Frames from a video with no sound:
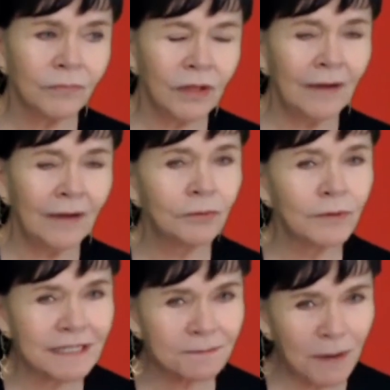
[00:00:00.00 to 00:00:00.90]
You have to
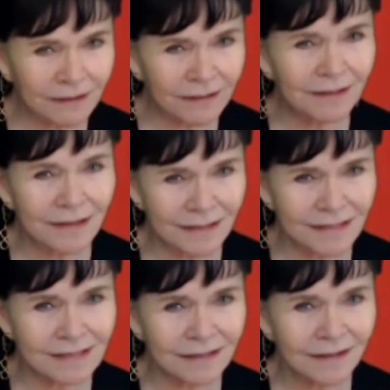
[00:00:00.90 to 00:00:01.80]
respect
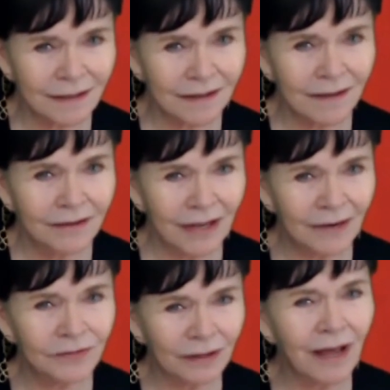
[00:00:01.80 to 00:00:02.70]
this. Right. You right.
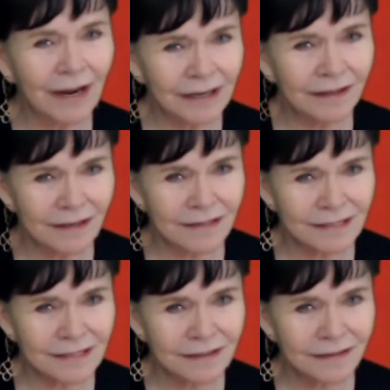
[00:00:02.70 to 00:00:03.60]
have to like
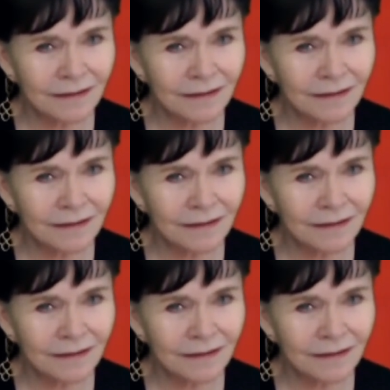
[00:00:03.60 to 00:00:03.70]
this.